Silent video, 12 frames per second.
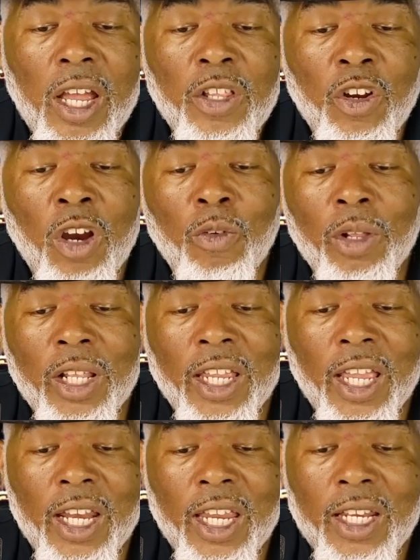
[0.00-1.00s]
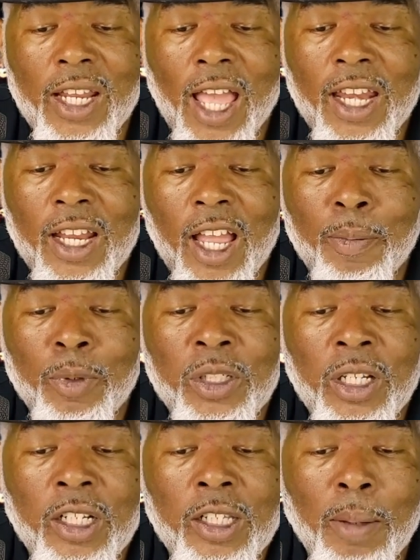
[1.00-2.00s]
There aren't really any
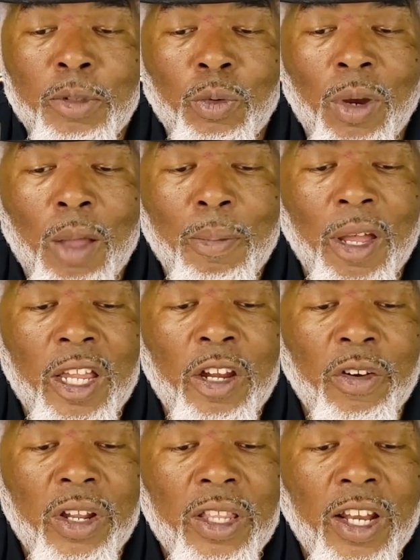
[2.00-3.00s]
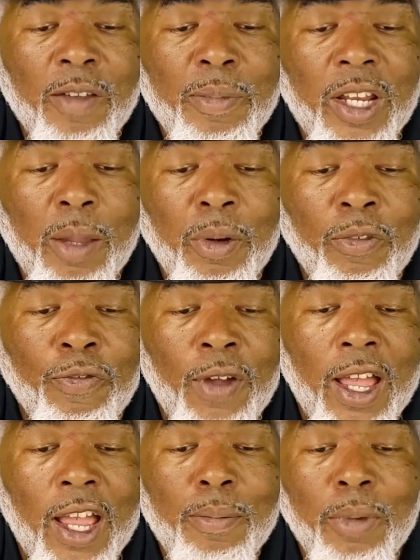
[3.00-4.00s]
99% clubs around my area that I've been able to find,